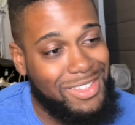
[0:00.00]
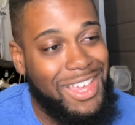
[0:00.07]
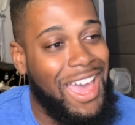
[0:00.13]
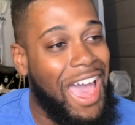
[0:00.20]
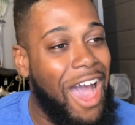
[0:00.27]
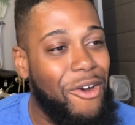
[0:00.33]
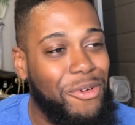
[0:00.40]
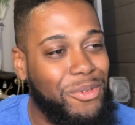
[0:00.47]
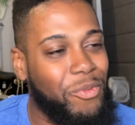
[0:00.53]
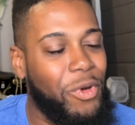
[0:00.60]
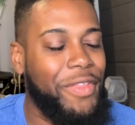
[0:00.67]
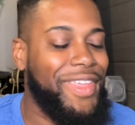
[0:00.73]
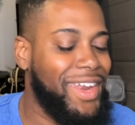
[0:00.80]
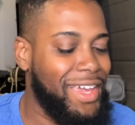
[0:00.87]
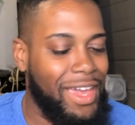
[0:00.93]
how? Well,
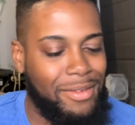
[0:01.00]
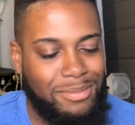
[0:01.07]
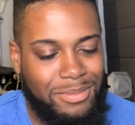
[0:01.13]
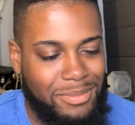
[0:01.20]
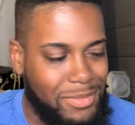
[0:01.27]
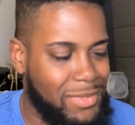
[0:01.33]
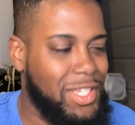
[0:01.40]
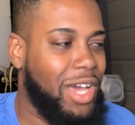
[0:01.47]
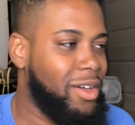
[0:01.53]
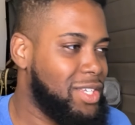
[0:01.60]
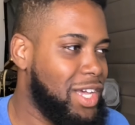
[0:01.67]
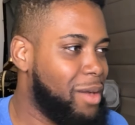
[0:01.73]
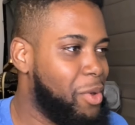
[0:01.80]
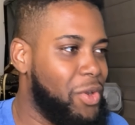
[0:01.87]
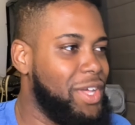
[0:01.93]
then again,
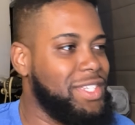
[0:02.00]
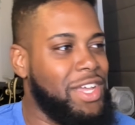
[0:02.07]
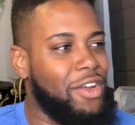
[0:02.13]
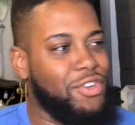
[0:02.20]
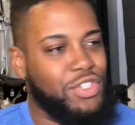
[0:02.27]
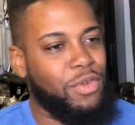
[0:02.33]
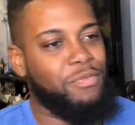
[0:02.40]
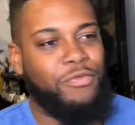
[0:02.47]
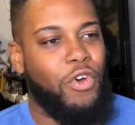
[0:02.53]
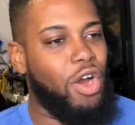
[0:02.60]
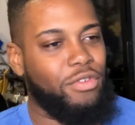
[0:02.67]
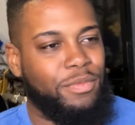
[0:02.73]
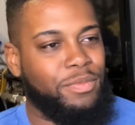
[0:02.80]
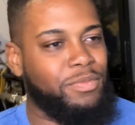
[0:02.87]
Sakamoto's characters are far